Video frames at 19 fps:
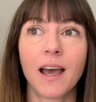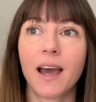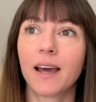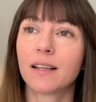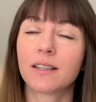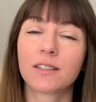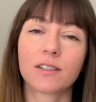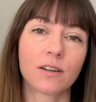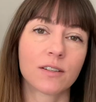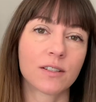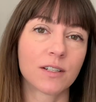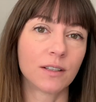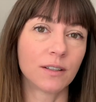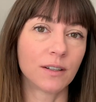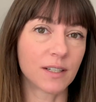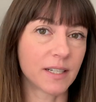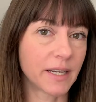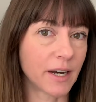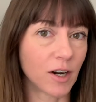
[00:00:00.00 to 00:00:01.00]
and it starts to
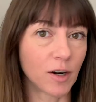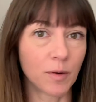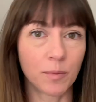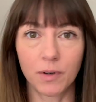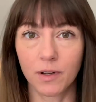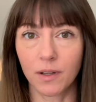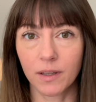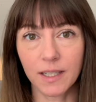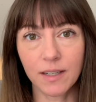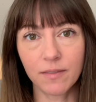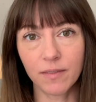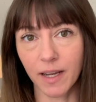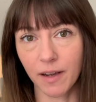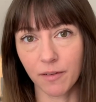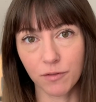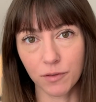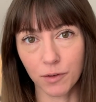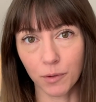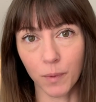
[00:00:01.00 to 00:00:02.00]
look terrible even
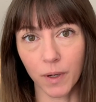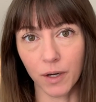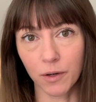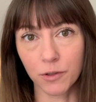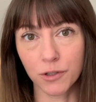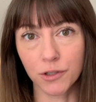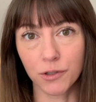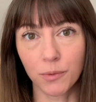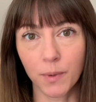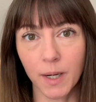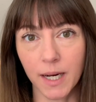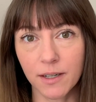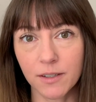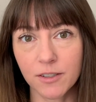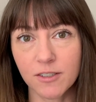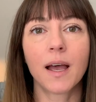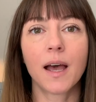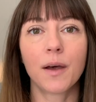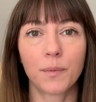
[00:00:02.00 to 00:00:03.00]
after one or two wears.